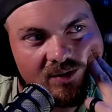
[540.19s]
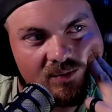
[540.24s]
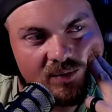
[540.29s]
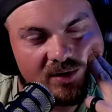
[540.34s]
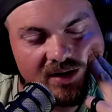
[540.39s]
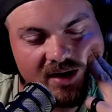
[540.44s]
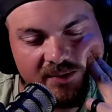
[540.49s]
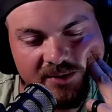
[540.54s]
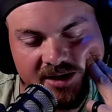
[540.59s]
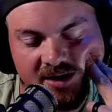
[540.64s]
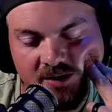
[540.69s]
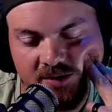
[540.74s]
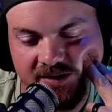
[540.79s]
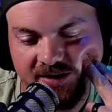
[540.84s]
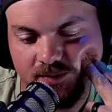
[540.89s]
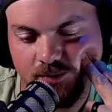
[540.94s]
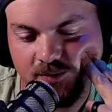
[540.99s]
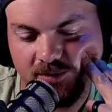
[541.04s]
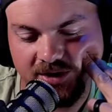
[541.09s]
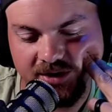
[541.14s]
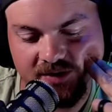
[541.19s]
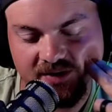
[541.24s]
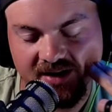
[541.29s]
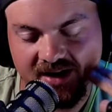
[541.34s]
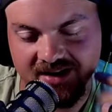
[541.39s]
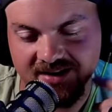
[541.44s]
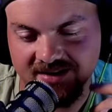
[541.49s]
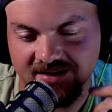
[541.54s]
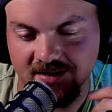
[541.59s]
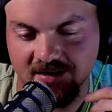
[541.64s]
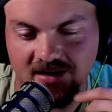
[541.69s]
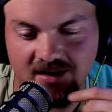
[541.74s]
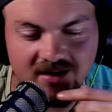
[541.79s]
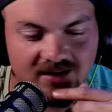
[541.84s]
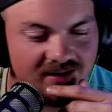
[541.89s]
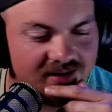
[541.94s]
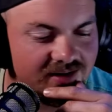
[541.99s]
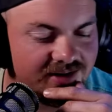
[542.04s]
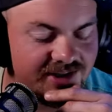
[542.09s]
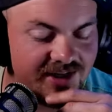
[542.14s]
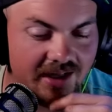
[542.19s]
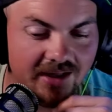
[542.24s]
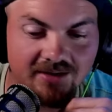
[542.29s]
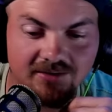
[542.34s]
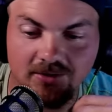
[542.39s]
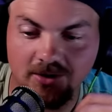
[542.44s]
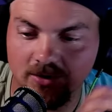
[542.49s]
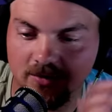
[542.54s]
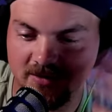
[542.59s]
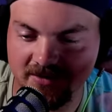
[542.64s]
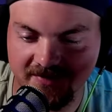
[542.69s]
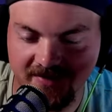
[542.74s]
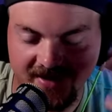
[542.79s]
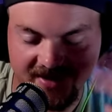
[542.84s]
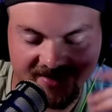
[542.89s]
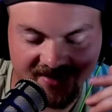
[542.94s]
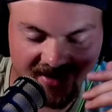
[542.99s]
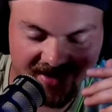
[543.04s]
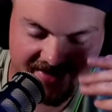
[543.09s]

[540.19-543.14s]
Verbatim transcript: Let me know what you guys thought. Jelly Roll was fantastic.